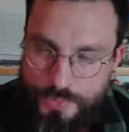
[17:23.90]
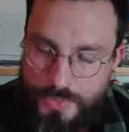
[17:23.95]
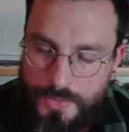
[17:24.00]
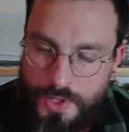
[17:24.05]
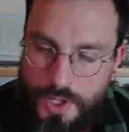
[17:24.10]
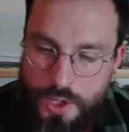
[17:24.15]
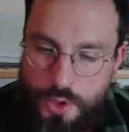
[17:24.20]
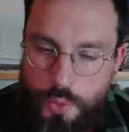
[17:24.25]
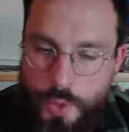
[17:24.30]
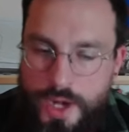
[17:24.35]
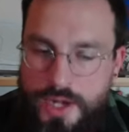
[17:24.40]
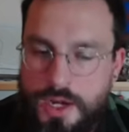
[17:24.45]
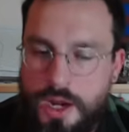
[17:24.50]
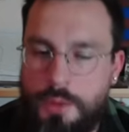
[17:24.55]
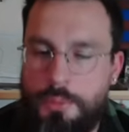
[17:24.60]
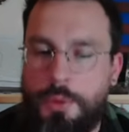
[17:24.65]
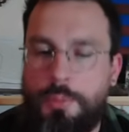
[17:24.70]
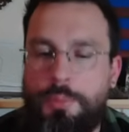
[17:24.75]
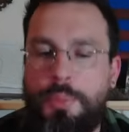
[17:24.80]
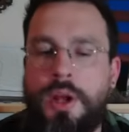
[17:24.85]
a great
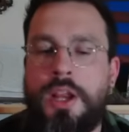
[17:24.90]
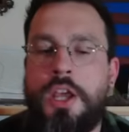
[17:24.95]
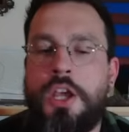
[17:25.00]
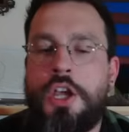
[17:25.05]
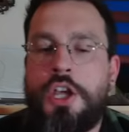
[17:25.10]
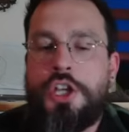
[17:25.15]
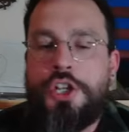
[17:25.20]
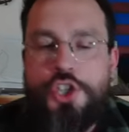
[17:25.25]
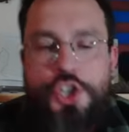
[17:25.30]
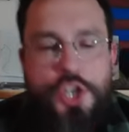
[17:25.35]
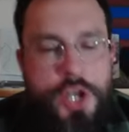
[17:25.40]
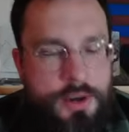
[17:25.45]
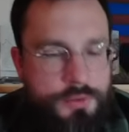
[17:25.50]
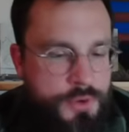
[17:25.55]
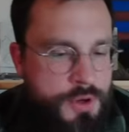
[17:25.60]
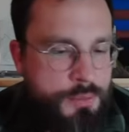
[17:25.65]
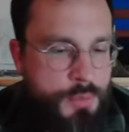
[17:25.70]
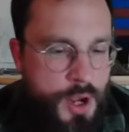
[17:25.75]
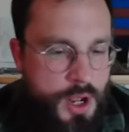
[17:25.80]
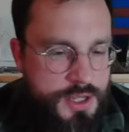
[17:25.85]
number. But
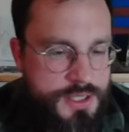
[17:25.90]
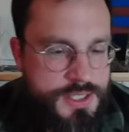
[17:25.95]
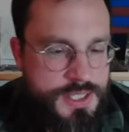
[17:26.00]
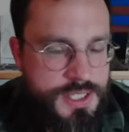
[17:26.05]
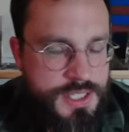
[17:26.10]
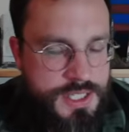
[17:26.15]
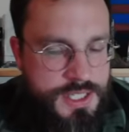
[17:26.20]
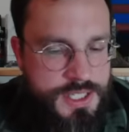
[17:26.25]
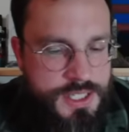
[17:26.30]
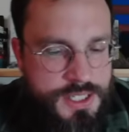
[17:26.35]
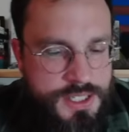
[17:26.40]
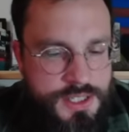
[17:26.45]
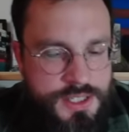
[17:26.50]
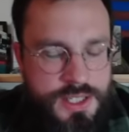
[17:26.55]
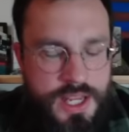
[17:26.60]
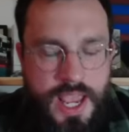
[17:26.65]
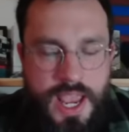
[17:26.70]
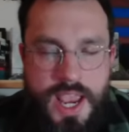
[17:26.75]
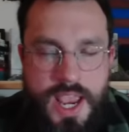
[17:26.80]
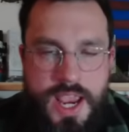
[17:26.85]
Jeffrey Bassa is
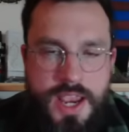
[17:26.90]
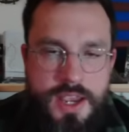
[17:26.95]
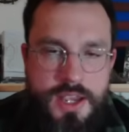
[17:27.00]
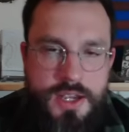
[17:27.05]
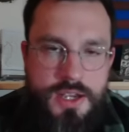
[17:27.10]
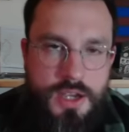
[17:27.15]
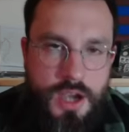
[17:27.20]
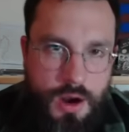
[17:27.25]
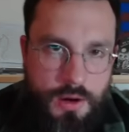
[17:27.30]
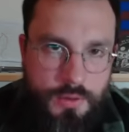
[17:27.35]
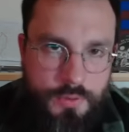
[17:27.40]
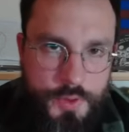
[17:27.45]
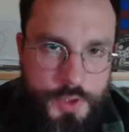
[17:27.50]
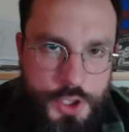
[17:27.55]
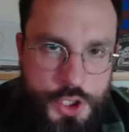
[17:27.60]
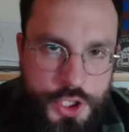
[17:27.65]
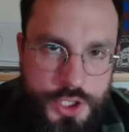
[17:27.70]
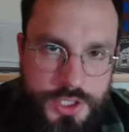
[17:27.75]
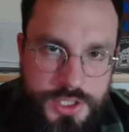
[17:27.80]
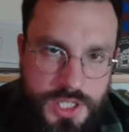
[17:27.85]
a
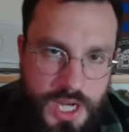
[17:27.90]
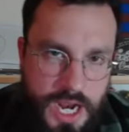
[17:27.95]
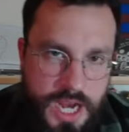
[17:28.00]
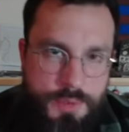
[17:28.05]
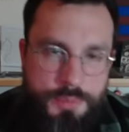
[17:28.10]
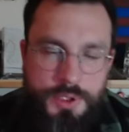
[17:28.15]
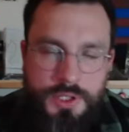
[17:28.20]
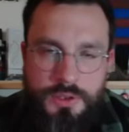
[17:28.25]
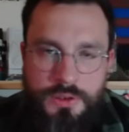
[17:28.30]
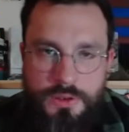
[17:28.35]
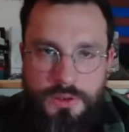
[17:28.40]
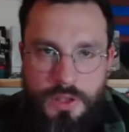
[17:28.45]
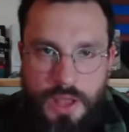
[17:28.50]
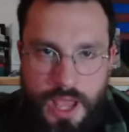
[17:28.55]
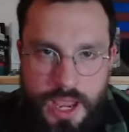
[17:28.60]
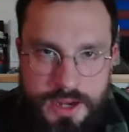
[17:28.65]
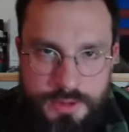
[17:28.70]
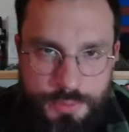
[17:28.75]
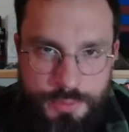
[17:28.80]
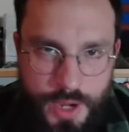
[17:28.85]
coverage type
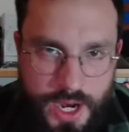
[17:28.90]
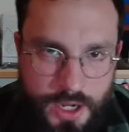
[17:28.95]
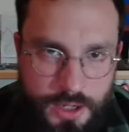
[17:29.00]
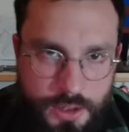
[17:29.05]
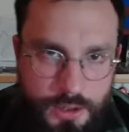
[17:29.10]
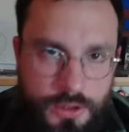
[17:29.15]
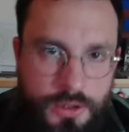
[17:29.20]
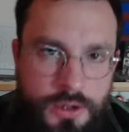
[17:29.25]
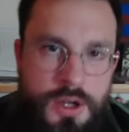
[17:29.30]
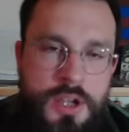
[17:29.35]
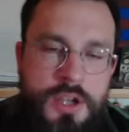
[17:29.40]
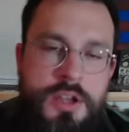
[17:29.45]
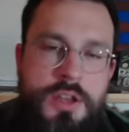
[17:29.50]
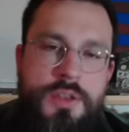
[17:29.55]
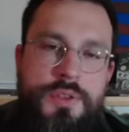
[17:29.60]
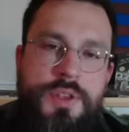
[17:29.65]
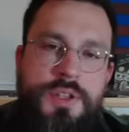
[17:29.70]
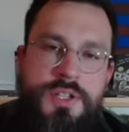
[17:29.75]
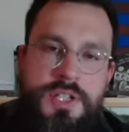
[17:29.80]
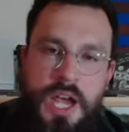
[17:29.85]
linebacker,
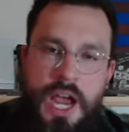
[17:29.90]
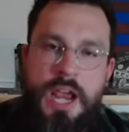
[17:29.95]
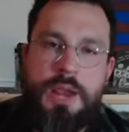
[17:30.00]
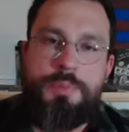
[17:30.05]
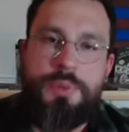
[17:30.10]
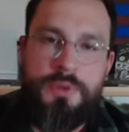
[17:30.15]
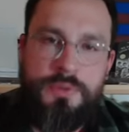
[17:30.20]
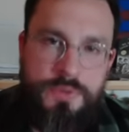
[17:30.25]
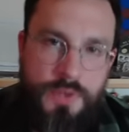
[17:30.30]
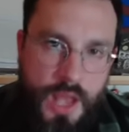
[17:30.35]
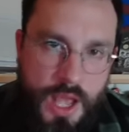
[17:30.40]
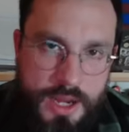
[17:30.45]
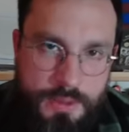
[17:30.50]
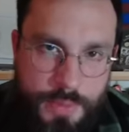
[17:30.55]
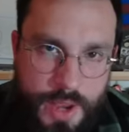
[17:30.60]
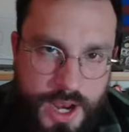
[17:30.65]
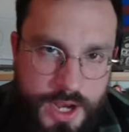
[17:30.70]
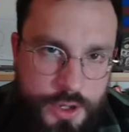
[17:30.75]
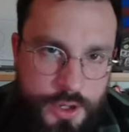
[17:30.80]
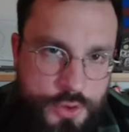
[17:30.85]
the type of
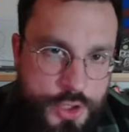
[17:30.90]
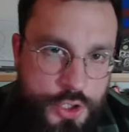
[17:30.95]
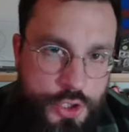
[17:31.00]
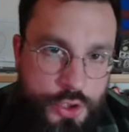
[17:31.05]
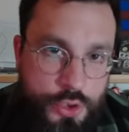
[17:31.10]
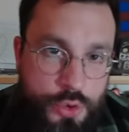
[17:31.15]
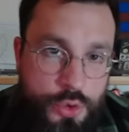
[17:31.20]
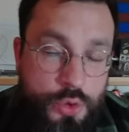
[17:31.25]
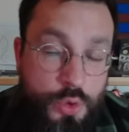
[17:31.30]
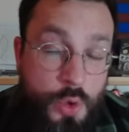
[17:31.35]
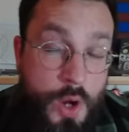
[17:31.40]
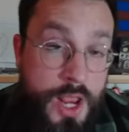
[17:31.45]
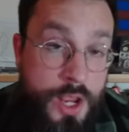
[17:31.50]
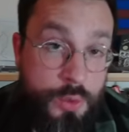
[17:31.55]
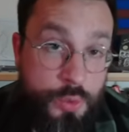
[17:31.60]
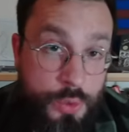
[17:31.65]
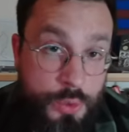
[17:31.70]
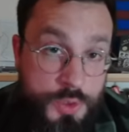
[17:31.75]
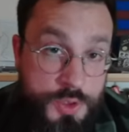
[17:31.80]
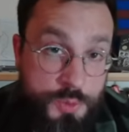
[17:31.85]
linebacker that Drue
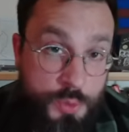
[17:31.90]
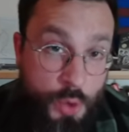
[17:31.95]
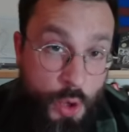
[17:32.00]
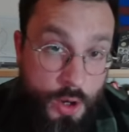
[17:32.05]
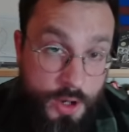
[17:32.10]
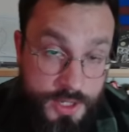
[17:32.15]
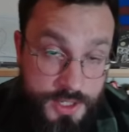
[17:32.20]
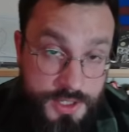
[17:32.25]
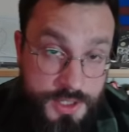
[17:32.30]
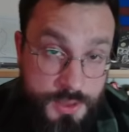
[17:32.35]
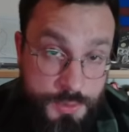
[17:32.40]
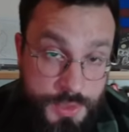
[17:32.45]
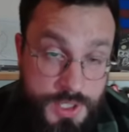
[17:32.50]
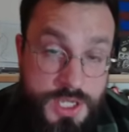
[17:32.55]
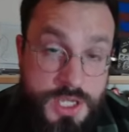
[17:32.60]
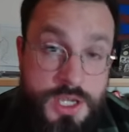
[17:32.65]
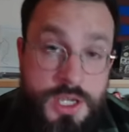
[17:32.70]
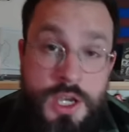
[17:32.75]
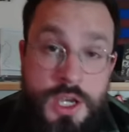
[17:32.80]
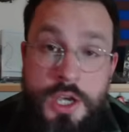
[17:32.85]
Tranquill was brought in to
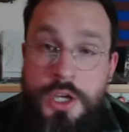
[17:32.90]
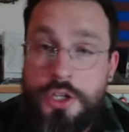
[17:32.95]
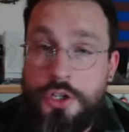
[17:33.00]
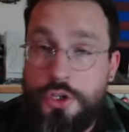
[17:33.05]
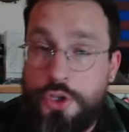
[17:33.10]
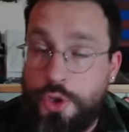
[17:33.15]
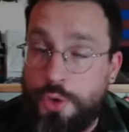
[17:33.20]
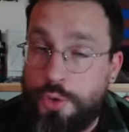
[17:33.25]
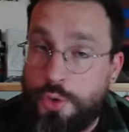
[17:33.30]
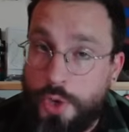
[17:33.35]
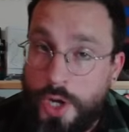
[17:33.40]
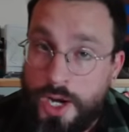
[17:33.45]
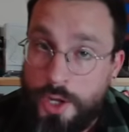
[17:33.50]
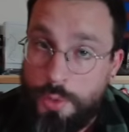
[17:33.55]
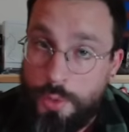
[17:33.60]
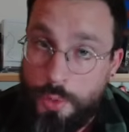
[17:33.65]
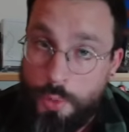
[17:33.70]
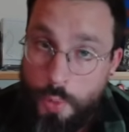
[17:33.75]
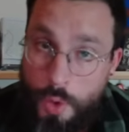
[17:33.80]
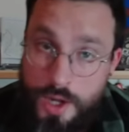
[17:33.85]
be. Drue
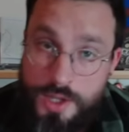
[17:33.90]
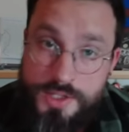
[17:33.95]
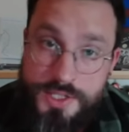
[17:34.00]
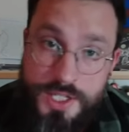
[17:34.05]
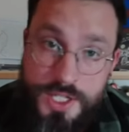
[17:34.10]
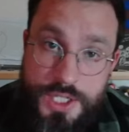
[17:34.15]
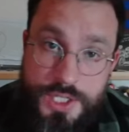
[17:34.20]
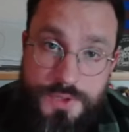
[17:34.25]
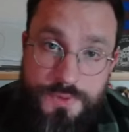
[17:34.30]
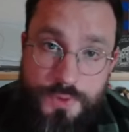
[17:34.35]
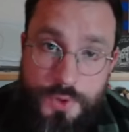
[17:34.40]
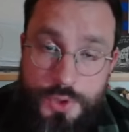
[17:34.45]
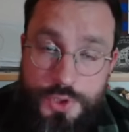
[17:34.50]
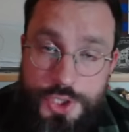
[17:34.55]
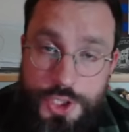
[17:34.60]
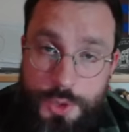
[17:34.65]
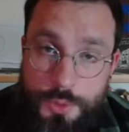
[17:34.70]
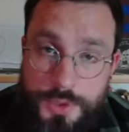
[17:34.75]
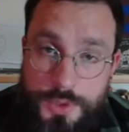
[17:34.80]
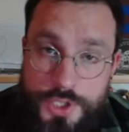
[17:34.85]
Tranquill was in his first
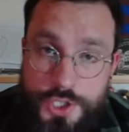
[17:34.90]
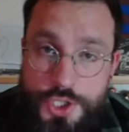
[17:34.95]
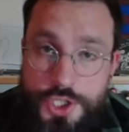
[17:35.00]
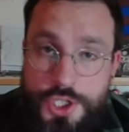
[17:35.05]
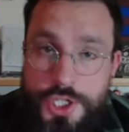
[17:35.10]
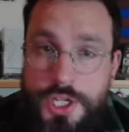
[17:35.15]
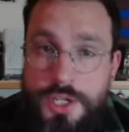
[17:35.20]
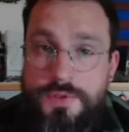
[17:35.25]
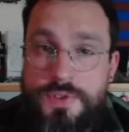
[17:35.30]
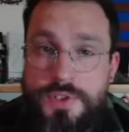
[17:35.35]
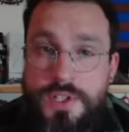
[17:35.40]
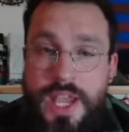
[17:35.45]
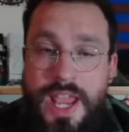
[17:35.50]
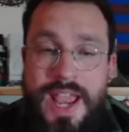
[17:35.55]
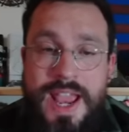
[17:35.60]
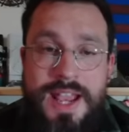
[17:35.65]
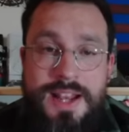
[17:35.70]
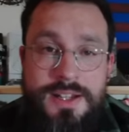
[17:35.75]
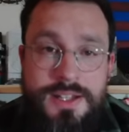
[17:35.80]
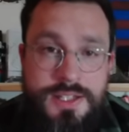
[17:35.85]
year with the Chiefs
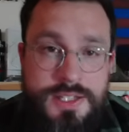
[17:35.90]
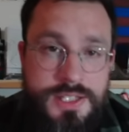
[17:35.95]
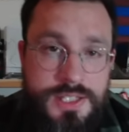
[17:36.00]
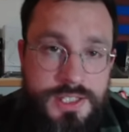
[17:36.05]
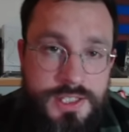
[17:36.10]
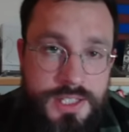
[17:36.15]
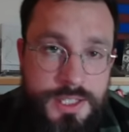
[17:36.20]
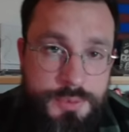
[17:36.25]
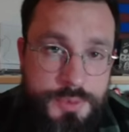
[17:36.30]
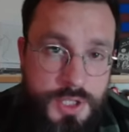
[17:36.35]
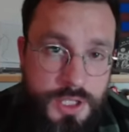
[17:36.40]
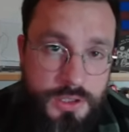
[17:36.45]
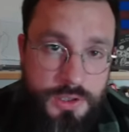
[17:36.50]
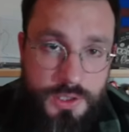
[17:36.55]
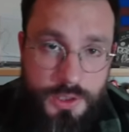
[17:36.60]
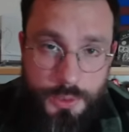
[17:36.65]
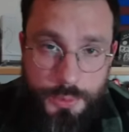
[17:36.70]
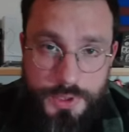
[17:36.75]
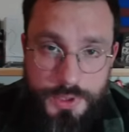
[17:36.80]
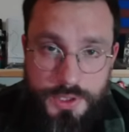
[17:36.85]
and slipped a
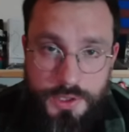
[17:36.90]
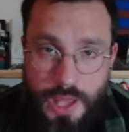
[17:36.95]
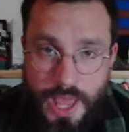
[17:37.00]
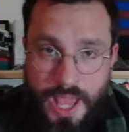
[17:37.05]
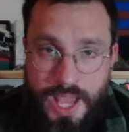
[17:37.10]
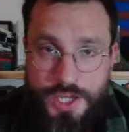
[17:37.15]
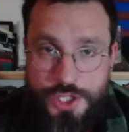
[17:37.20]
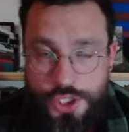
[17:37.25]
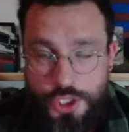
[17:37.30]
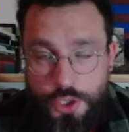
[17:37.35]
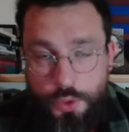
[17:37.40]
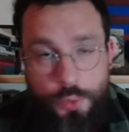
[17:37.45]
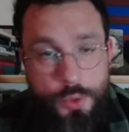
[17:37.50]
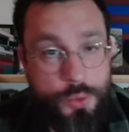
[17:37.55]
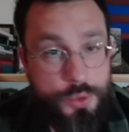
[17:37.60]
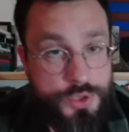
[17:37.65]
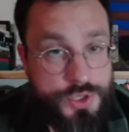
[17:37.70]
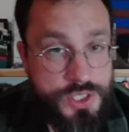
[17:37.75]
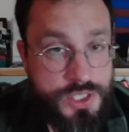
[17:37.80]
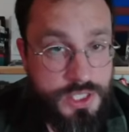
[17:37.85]
little bit last year. We
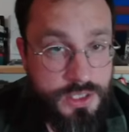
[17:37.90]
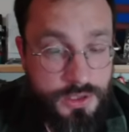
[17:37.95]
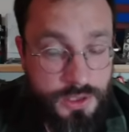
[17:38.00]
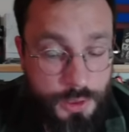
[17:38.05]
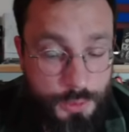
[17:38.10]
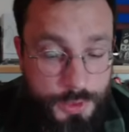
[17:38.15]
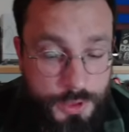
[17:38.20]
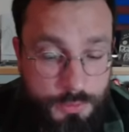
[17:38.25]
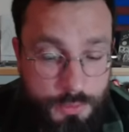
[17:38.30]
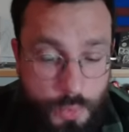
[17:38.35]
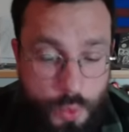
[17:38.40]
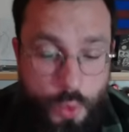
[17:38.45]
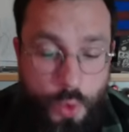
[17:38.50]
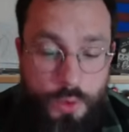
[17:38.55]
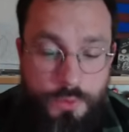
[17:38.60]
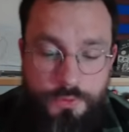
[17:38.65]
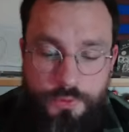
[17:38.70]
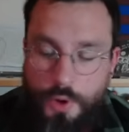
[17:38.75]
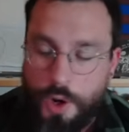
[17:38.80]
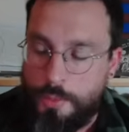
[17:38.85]
will see a little bit more
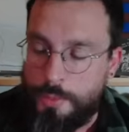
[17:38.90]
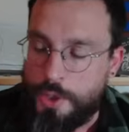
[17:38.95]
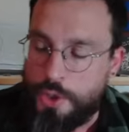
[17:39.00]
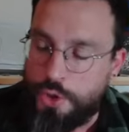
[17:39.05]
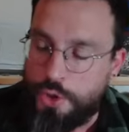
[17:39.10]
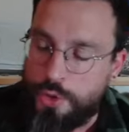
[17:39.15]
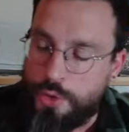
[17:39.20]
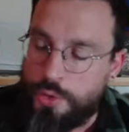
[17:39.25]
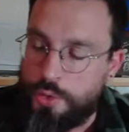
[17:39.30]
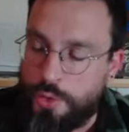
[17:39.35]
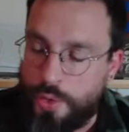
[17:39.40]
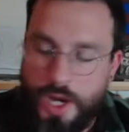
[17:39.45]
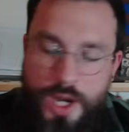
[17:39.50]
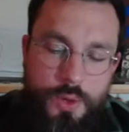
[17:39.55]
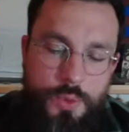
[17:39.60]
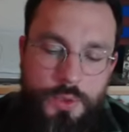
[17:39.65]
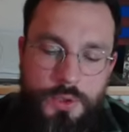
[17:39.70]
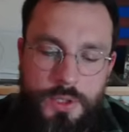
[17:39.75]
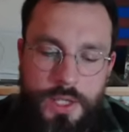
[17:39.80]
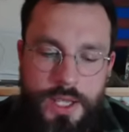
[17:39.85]
from Drue
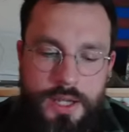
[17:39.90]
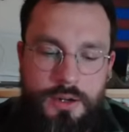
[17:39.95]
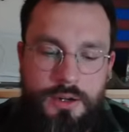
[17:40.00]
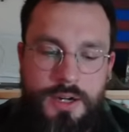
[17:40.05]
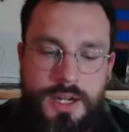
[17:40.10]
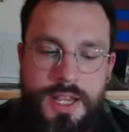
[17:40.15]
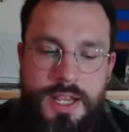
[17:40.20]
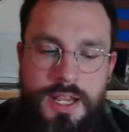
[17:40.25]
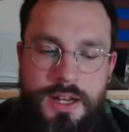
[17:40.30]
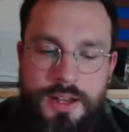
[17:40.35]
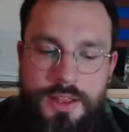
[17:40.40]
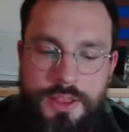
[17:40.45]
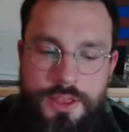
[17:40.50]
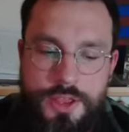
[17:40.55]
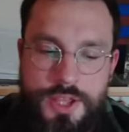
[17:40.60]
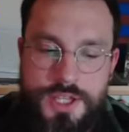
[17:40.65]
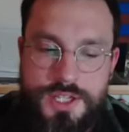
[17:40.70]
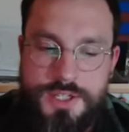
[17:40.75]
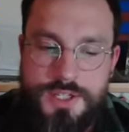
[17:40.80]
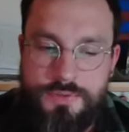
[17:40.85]
Tranquill later in
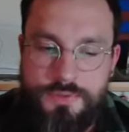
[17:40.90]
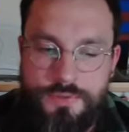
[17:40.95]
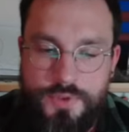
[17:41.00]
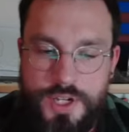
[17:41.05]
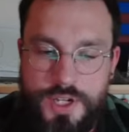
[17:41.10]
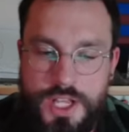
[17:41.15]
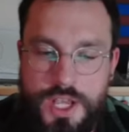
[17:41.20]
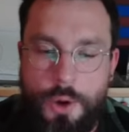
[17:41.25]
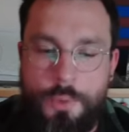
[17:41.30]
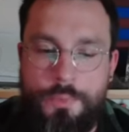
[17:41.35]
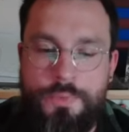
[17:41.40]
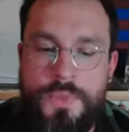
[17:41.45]
this video.